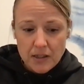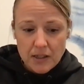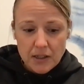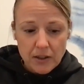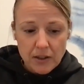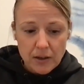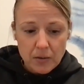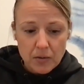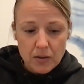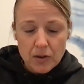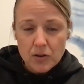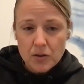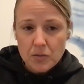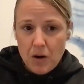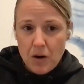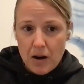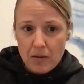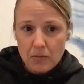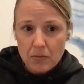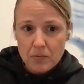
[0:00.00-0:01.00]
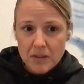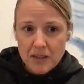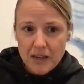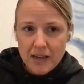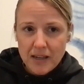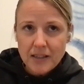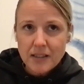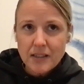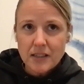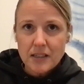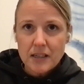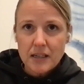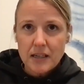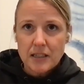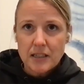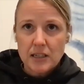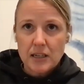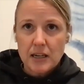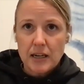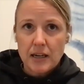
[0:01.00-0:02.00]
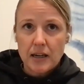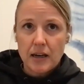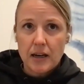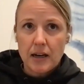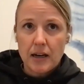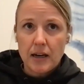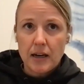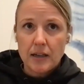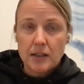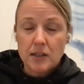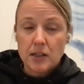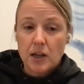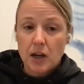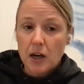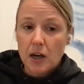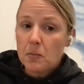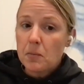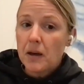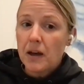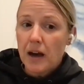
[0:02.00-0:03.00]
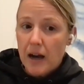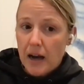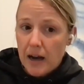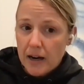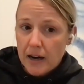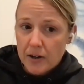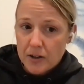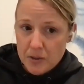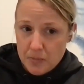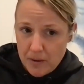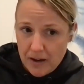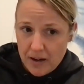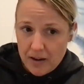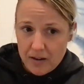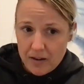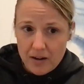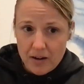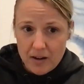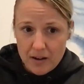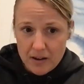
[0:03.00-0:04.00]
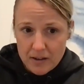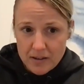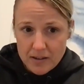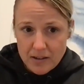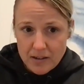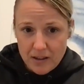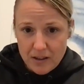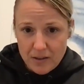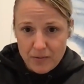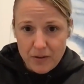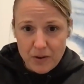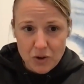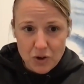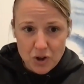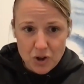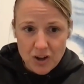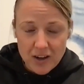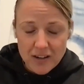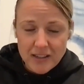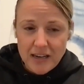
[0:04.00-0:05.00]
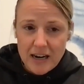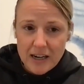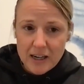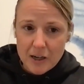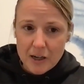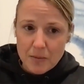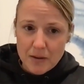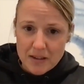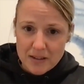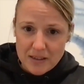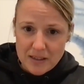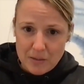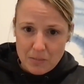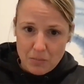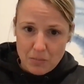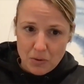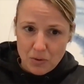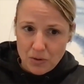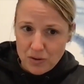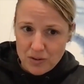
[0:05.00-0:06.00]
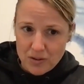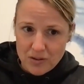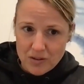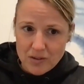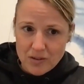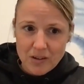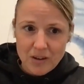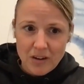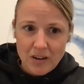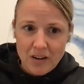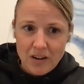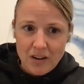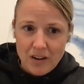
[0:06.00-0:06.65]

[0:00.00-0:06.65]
dealing with those problem sets, it's going to be a higher demand on us in the future. It's not going to be as simple as,